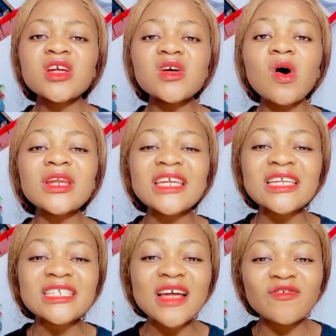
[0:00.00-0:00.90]
God
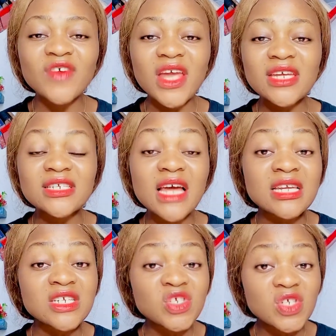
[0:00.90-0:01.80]
intervened
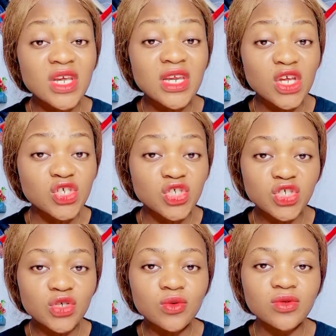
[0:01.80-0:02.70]
and set his
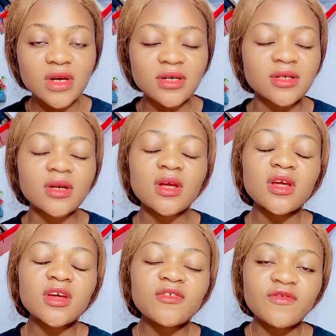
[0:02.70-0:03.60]
children
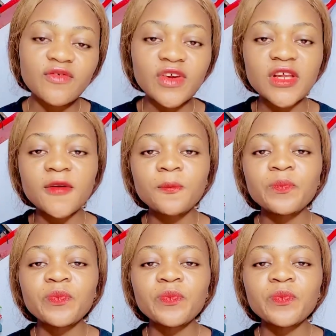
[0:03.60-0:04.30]
free.